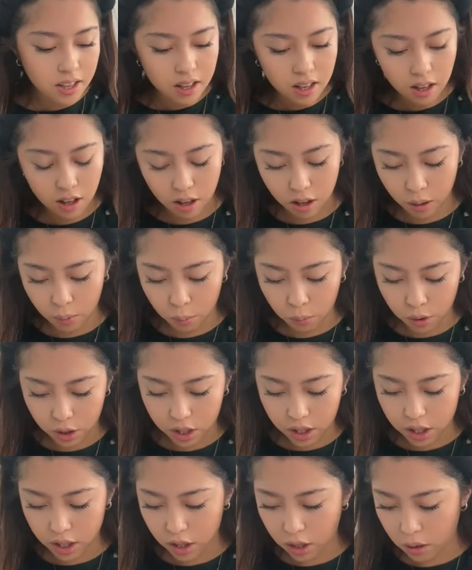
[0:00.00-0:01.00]
We're
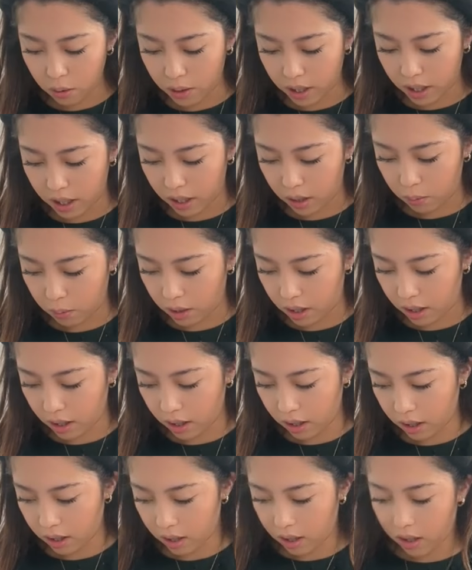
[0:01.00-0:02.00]
gonna go in with
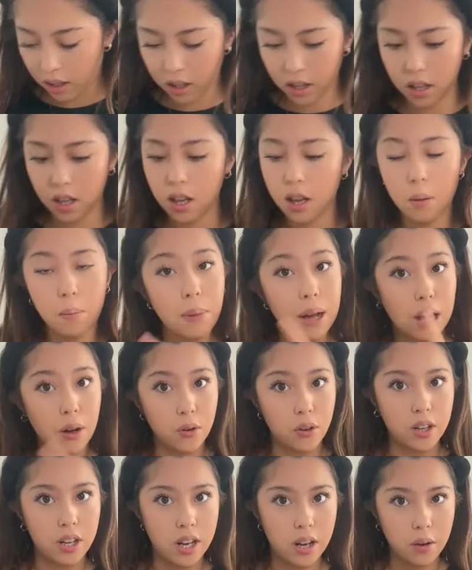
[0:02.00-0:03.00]

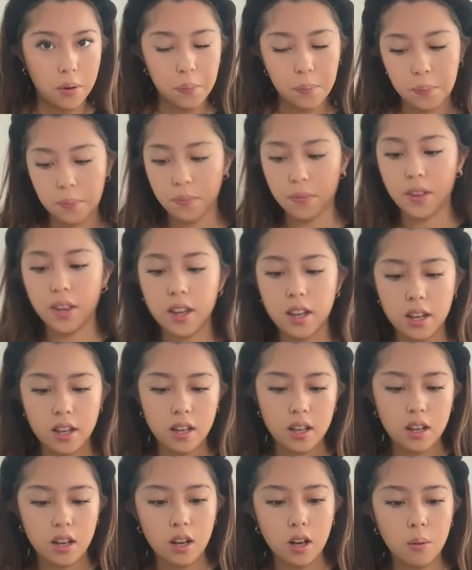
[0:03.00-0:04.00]
powder
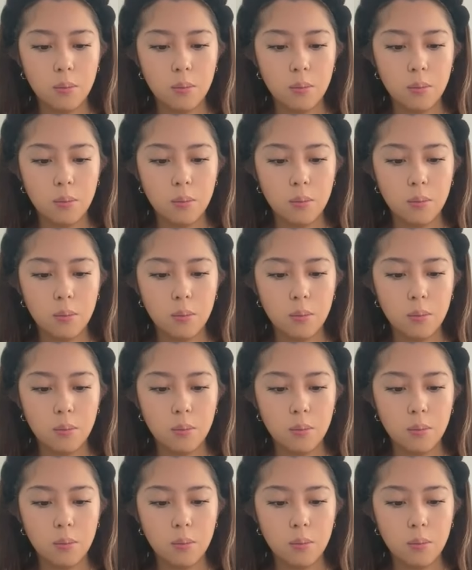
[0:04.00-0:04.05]
now.